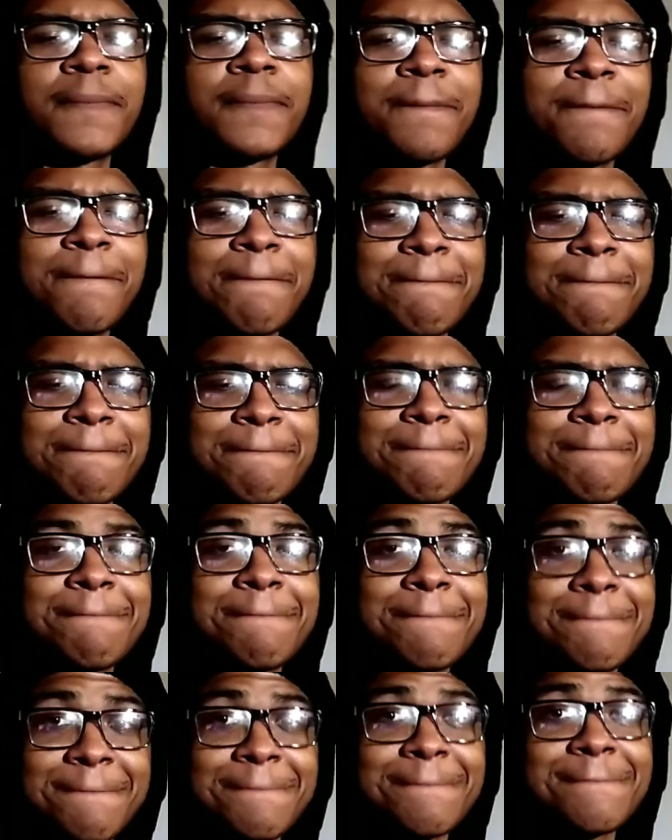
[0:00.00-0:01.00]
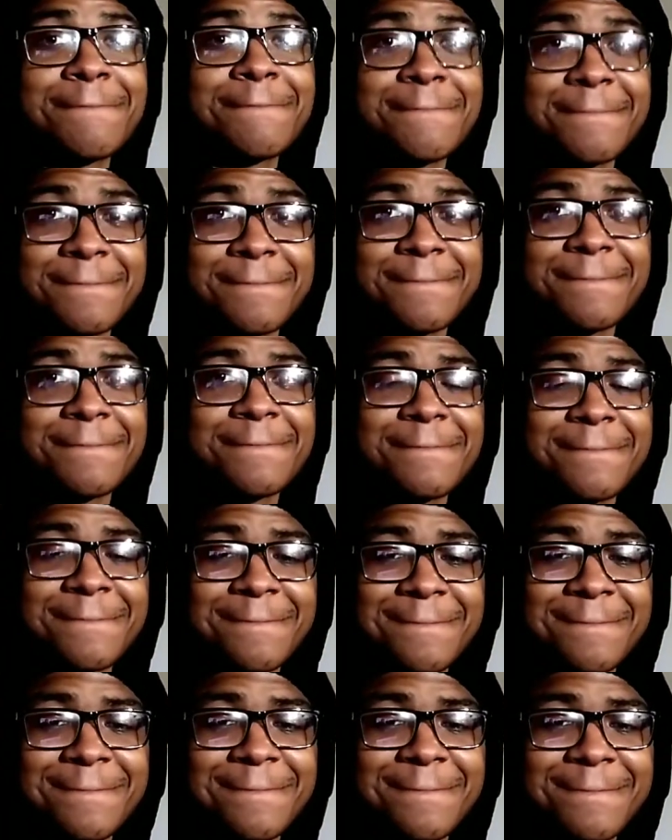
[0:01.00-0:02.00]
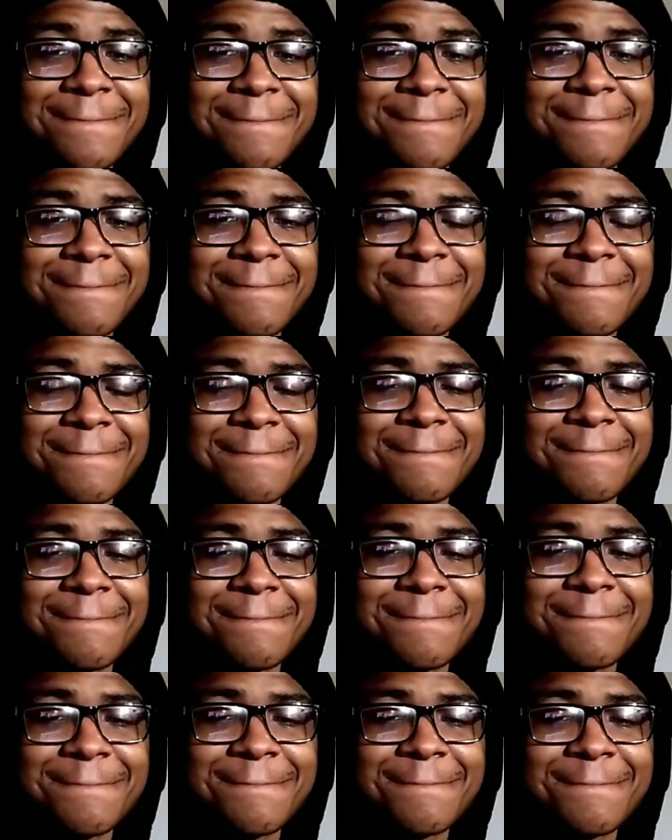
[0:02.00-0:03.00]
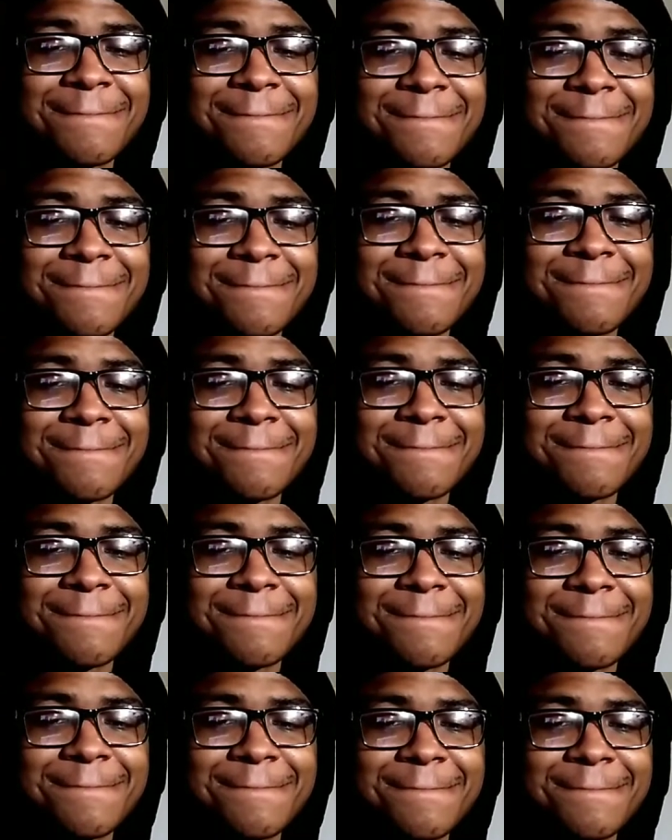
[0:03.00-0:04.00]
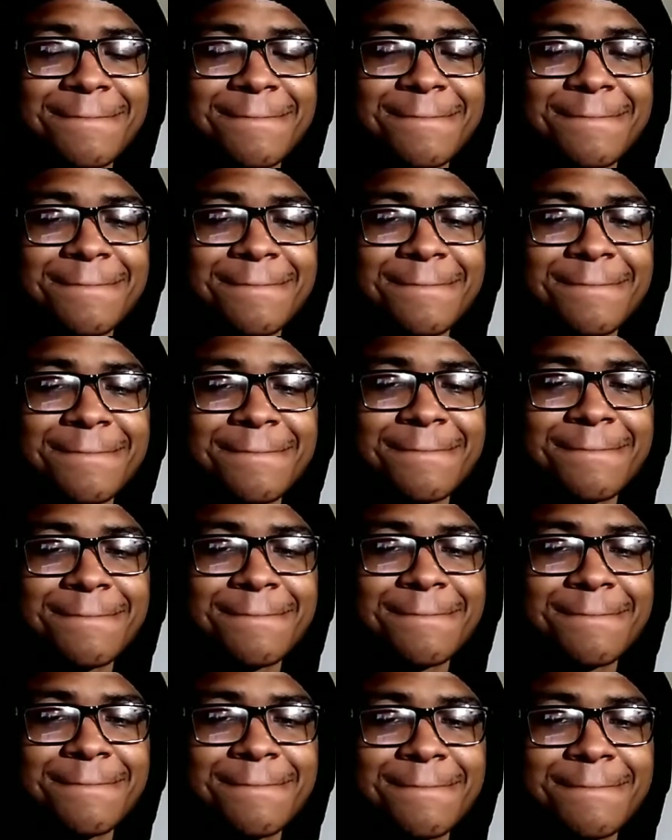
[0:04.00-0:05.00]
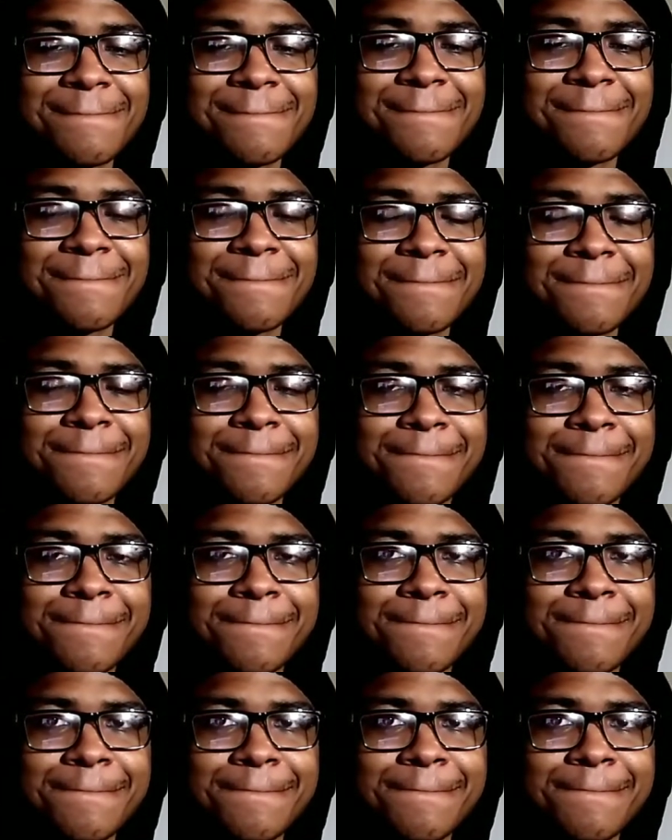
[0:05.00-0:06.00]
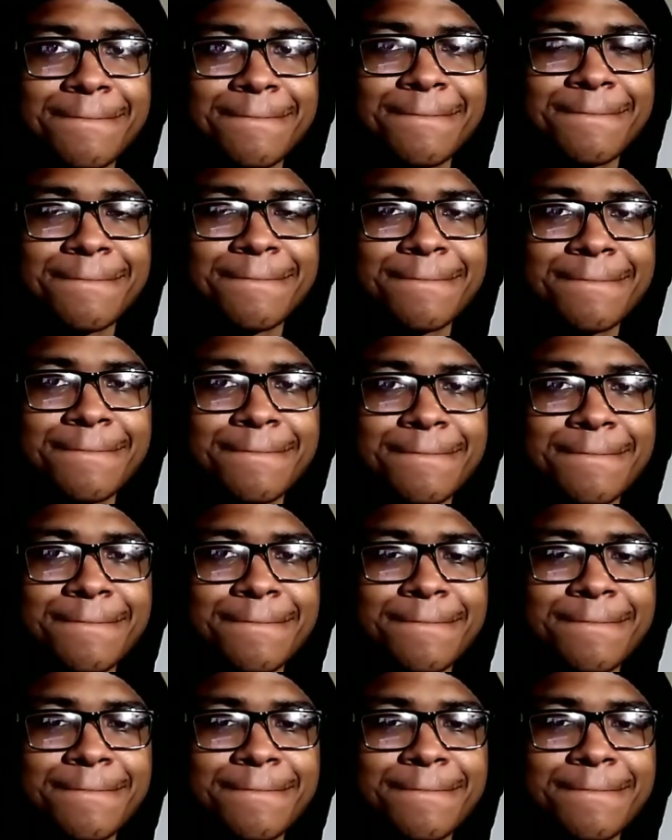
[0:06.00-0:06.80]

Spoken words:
[no speech]